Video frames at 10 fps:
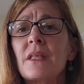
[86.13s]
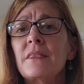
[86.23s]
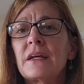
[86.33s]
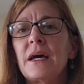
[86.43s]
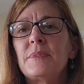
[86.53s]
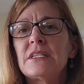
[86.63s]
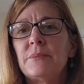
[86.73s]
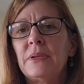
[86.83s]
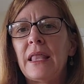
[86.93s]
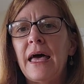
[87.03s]
that come into
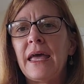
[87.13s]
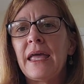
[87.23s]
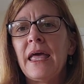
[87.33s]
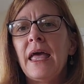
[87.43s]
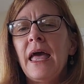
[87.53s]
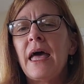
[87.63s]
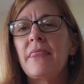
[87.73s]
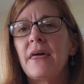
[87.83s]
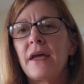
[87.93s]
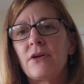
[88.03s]
play,
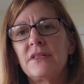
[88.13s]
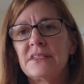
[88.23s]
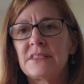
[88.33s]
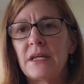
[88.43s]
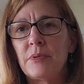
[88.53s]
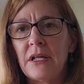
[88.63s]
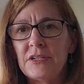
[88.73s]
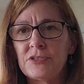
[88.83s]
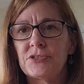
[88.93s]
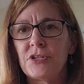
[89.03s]
and they are the
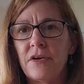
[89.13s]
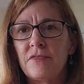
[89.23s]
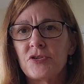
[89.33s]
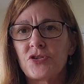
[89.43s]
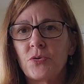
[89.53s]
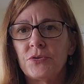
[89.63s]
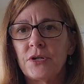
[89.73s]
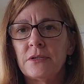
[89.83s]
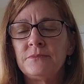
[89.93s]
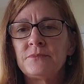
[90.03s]
stabilizers of the shoulder.